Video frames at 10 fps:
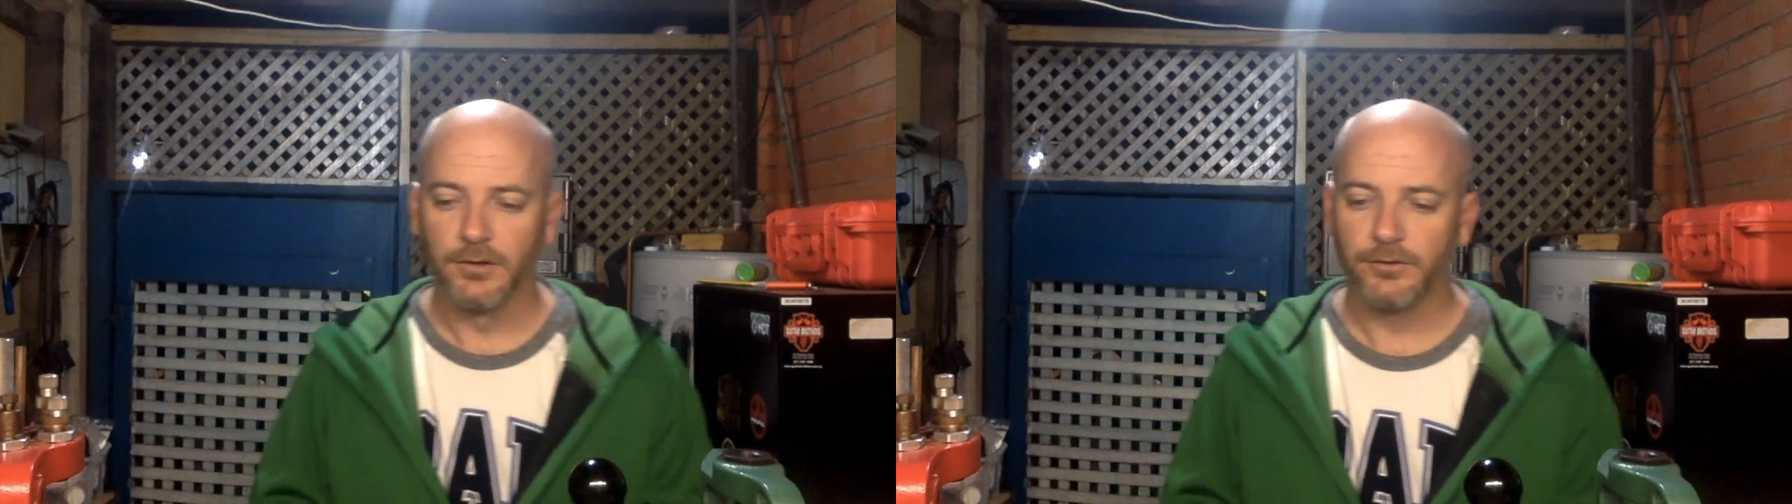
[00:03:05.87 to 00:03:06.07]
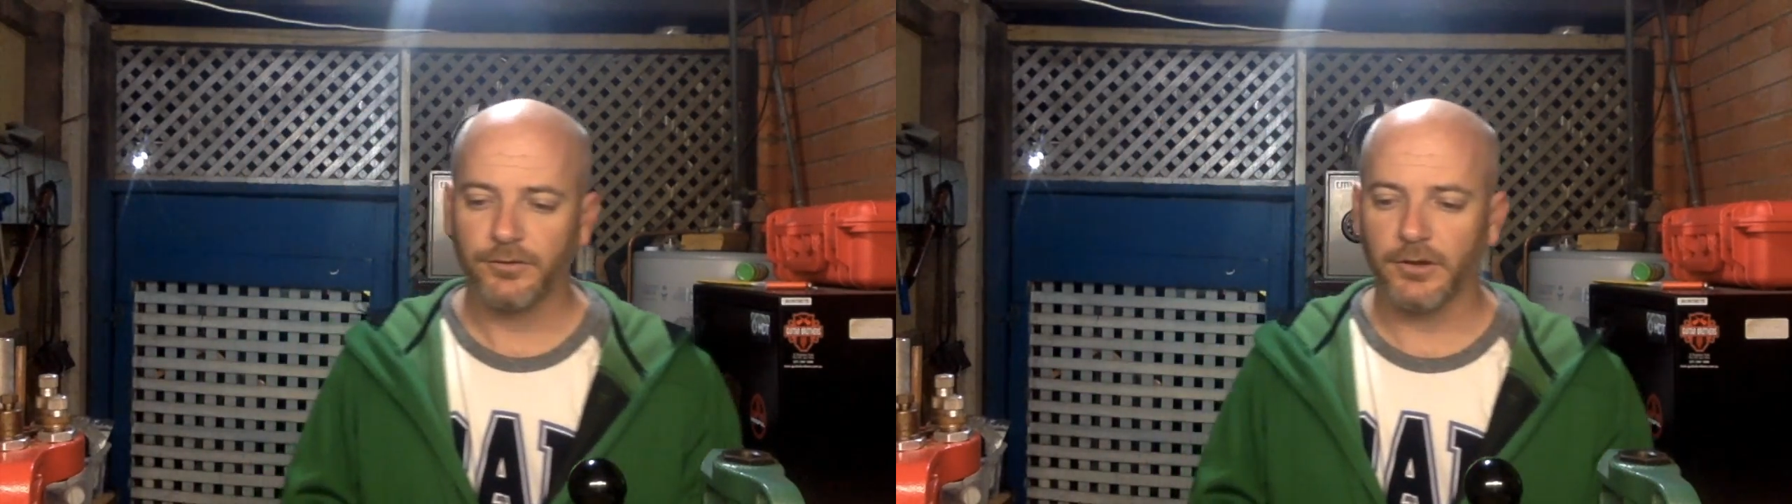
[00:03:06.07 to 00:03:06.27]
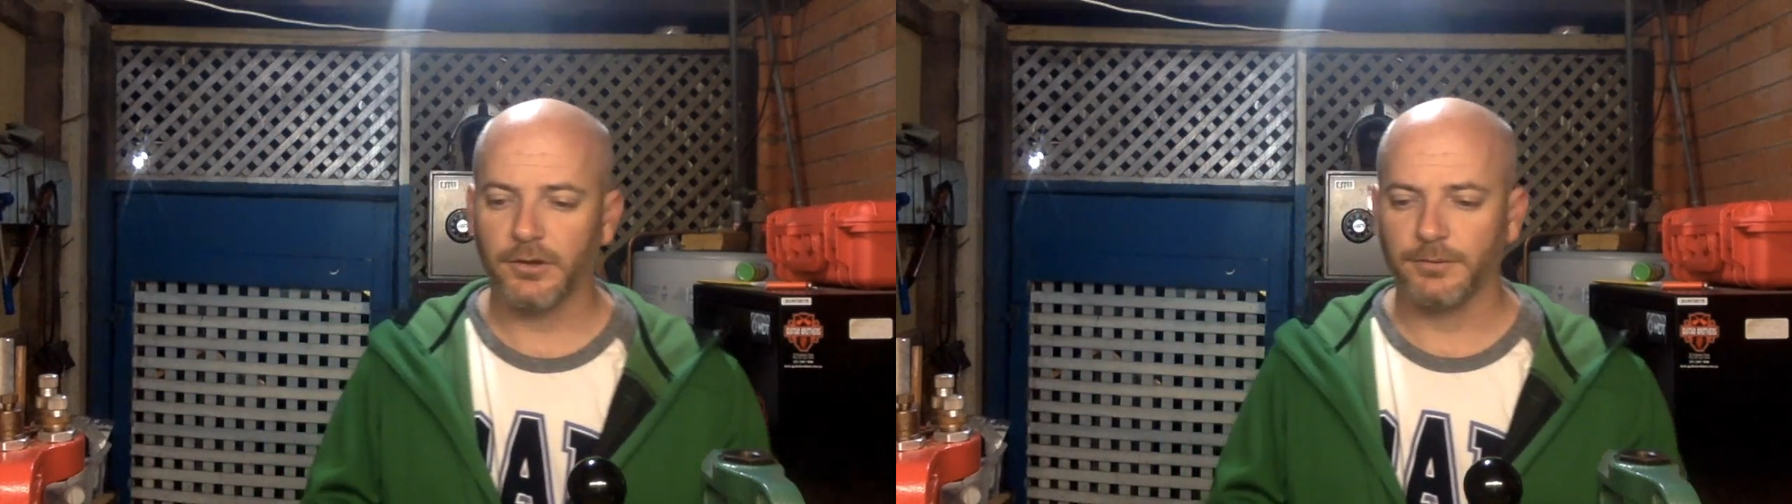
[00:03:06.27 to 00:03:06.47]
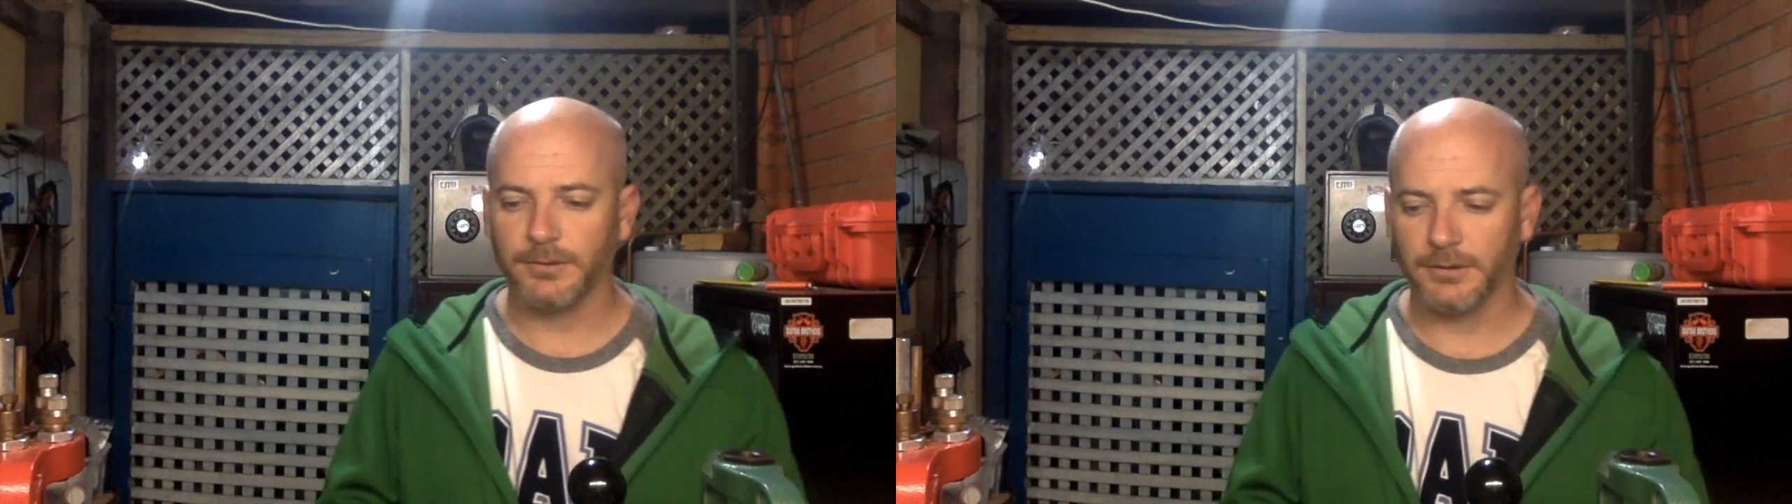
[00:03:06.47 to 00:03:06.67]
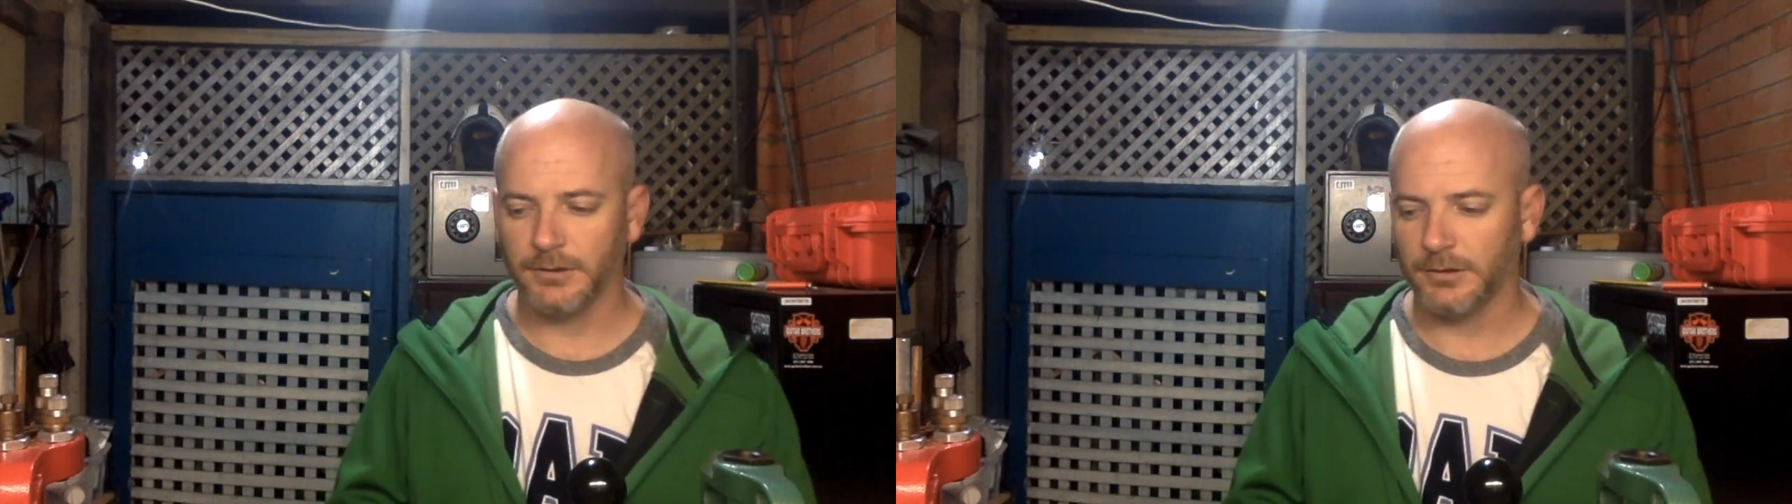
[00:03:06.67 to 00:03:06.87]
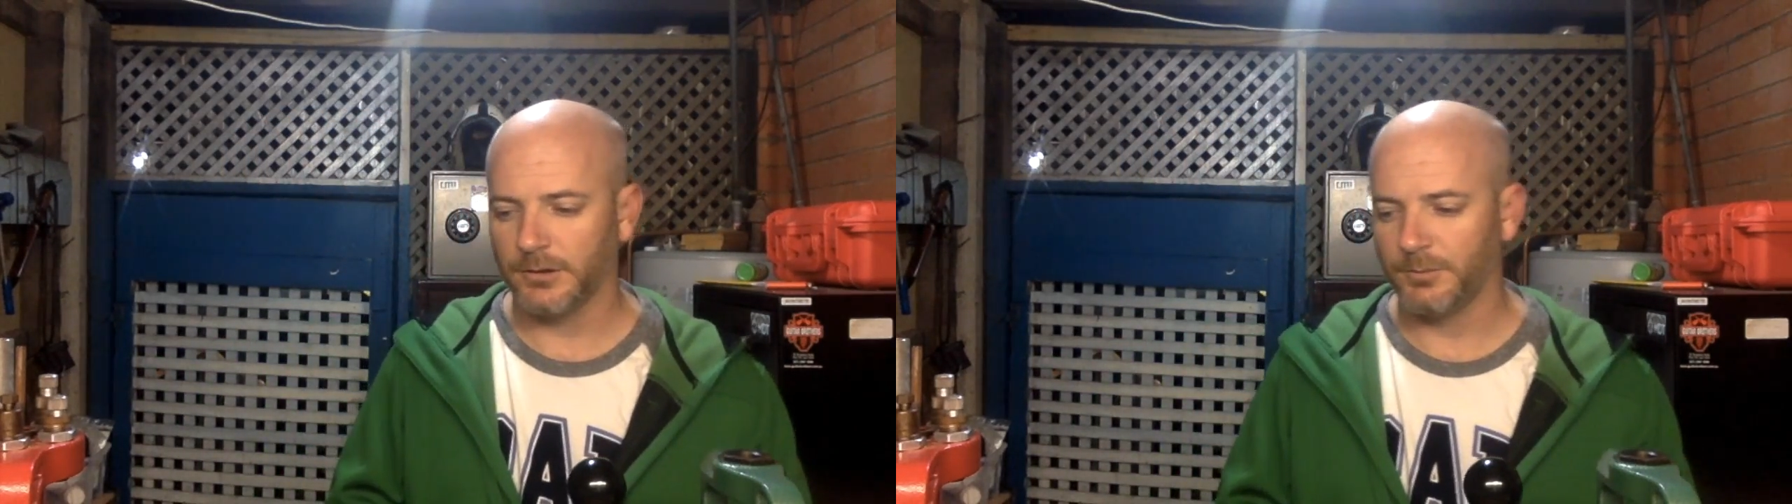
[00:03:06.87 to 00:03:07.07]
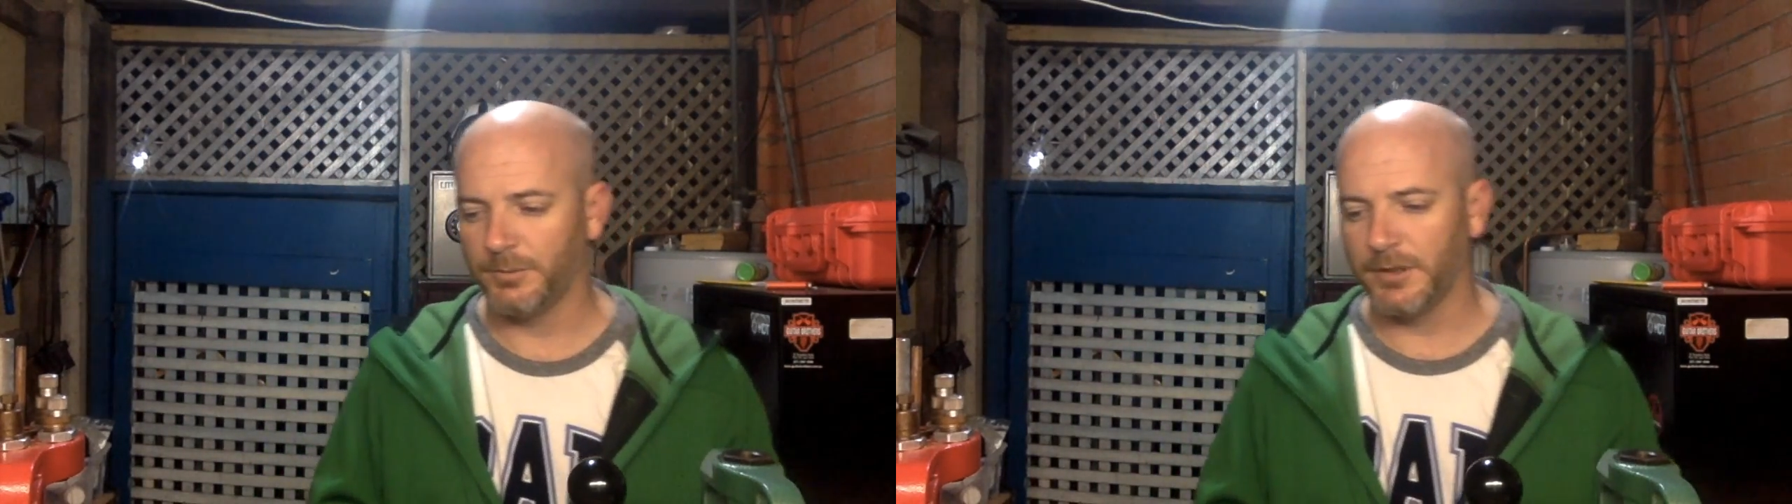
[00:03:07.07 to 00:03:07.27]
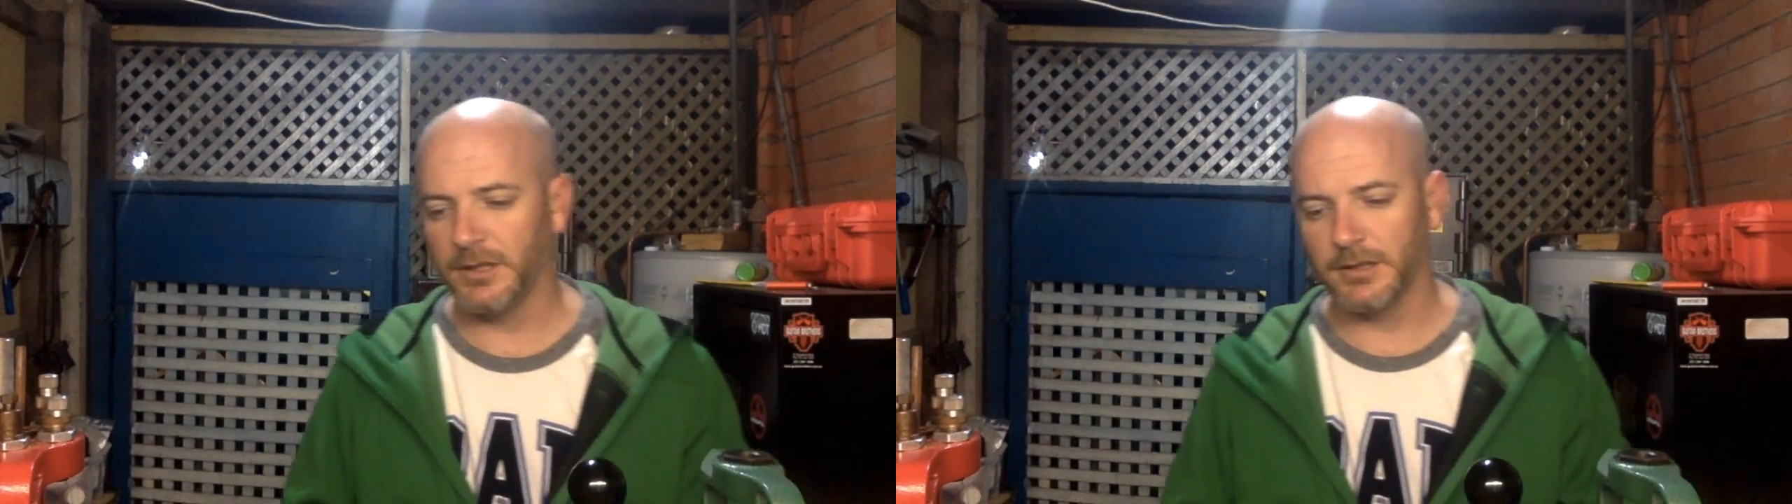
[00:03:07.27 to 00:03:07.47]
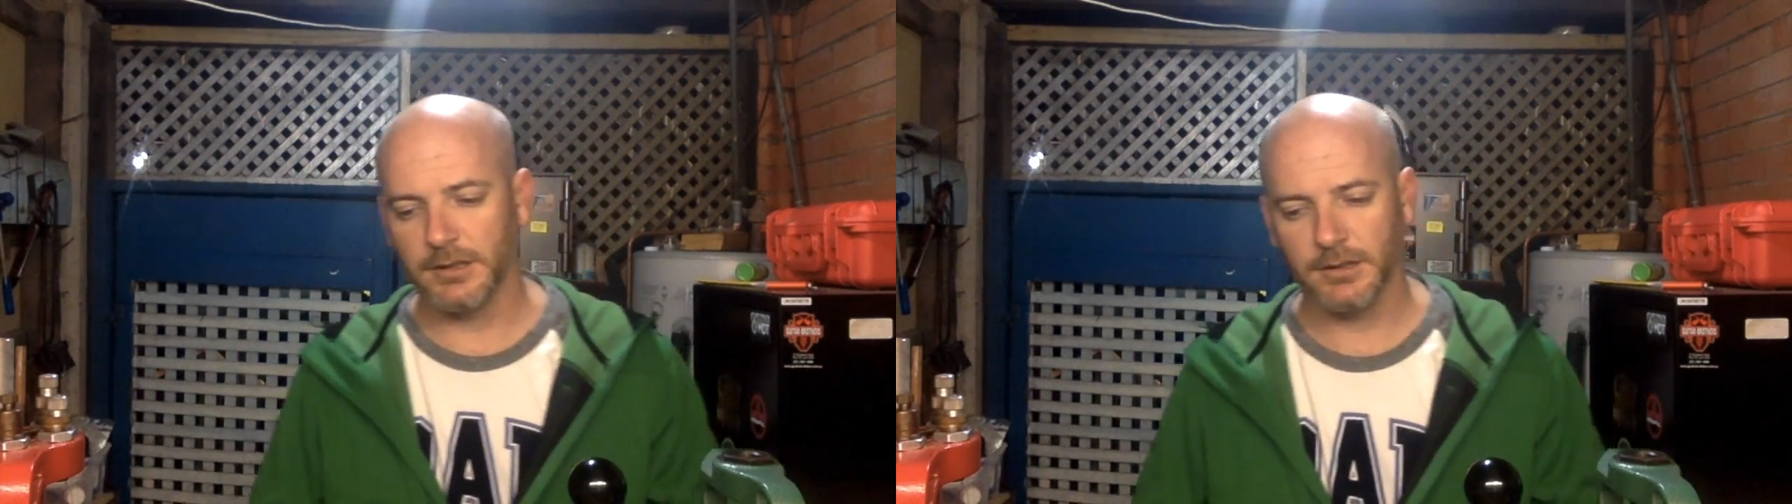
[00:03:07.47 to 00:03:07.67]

So, my mate,